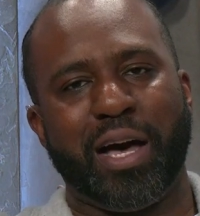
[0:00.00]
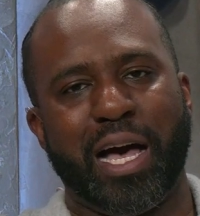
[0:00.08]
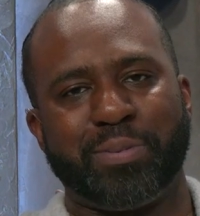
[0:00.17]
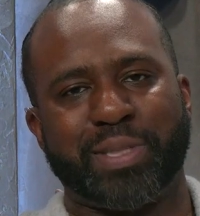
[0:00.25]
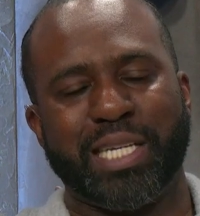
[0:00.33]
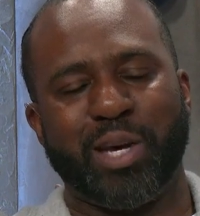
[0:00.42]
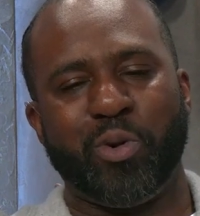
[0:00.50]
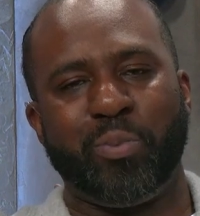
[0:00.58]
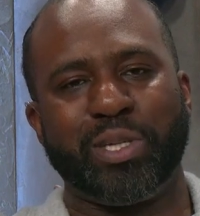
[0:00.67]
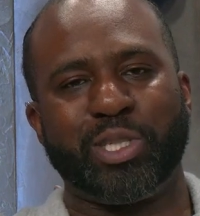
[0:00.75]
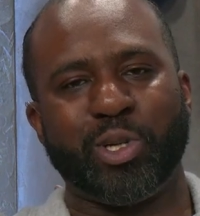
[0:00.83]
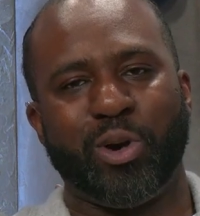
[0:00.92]
Epstein, will
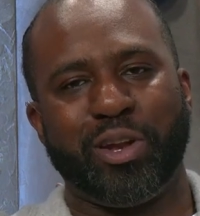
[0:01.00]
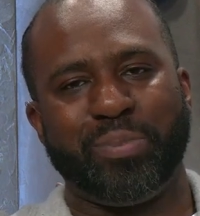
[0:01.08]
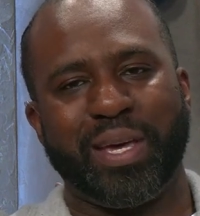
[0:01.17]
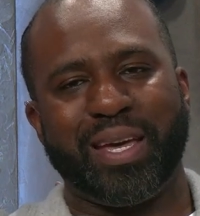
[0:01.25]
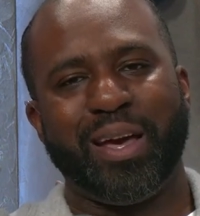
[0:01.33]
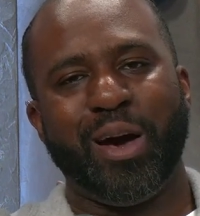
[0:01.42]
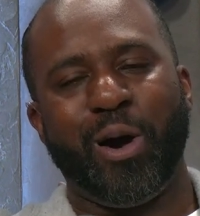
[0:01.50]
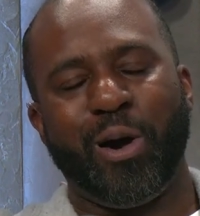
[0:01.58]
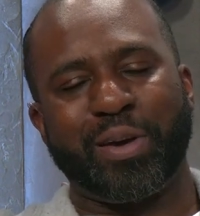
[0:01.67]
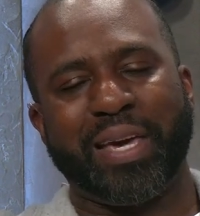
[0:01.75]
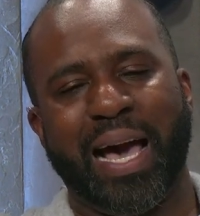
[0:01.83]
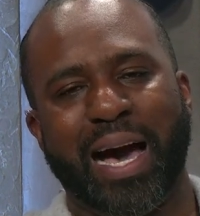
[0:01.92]
be joining me
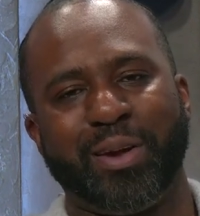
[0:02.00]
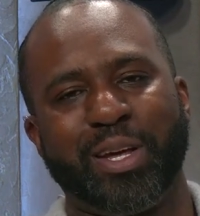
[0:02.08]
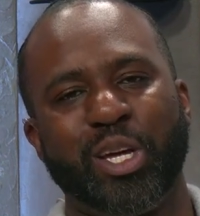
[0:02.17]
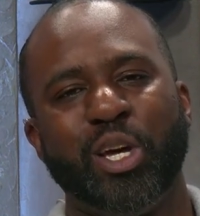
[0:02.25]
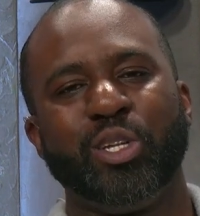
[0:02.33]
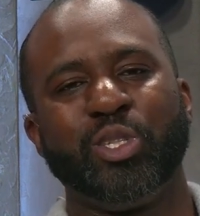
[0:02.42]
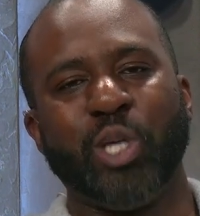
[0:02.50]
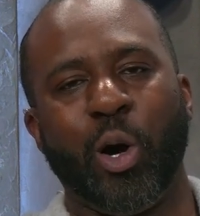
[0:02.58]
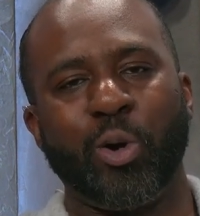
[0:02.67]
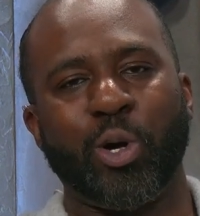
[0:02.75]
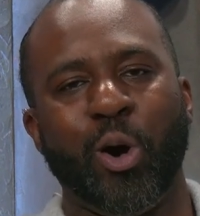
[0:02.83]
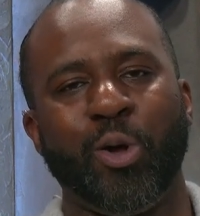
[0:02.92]
on Count It.
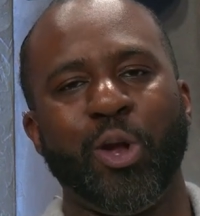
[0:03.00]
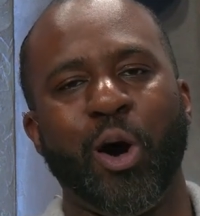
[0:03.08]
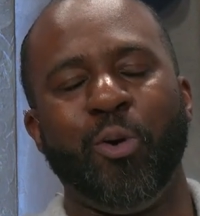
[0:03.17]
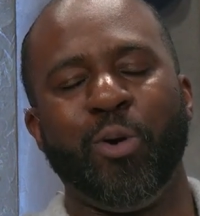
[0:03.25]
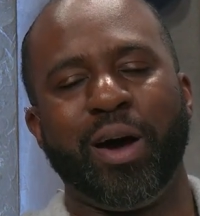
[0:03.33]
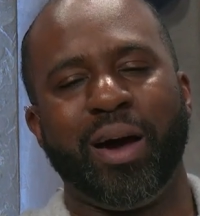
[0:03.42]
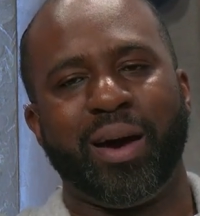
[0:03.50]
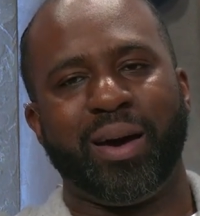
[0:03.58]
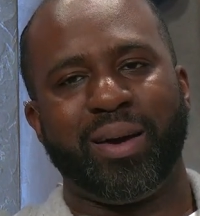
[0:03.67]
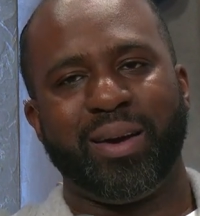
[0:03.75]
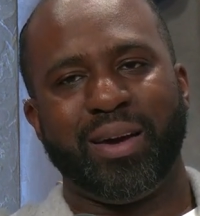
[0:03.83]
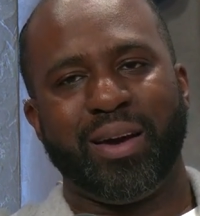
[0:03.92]
Don't go
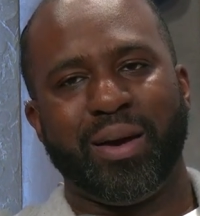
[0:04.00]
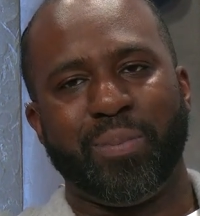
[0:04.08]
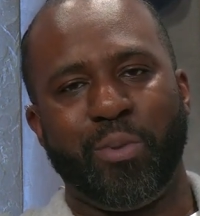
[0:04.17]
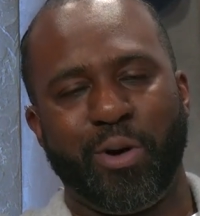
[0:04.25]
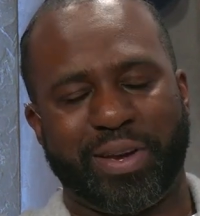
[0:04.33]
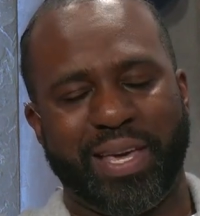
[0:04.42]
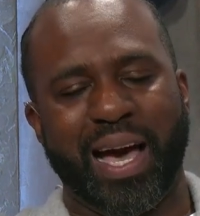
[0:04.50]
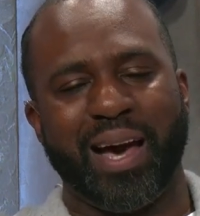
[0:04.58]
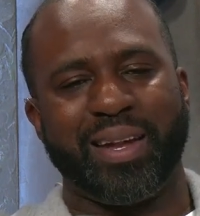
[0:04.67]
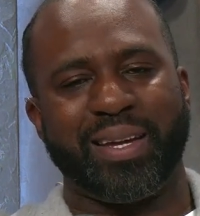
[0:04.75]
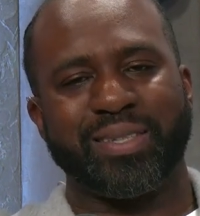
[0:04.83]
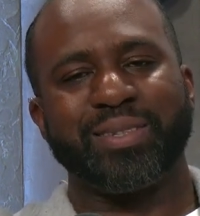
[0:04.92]
nowhere. More
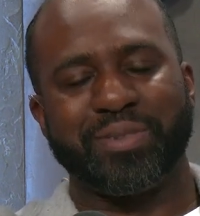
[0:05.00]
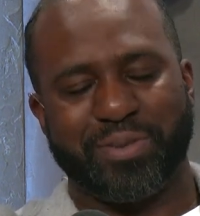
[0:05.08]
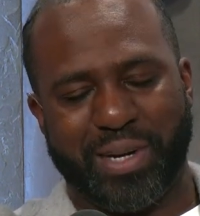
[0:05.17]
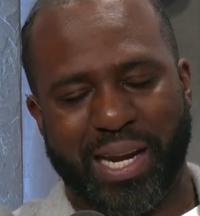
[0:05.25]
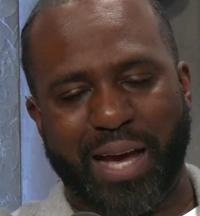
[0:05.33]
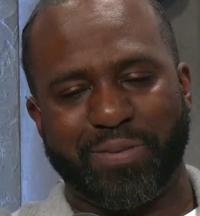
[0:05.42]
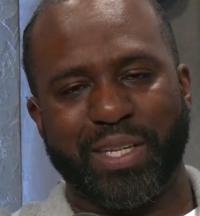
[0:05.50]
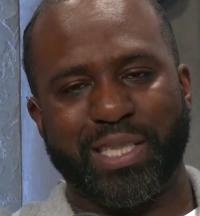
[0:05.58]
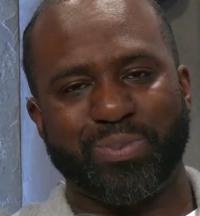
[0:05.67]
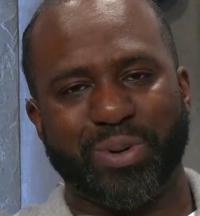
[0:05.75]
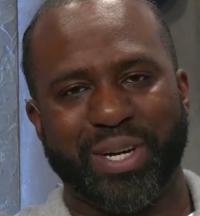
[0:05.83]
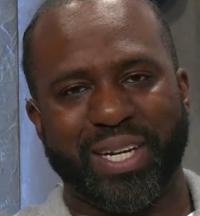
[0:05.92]
Count It right after this
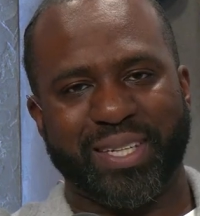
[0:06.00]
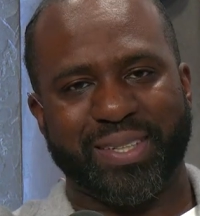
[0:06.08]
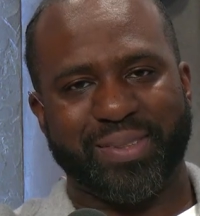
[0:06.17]
break.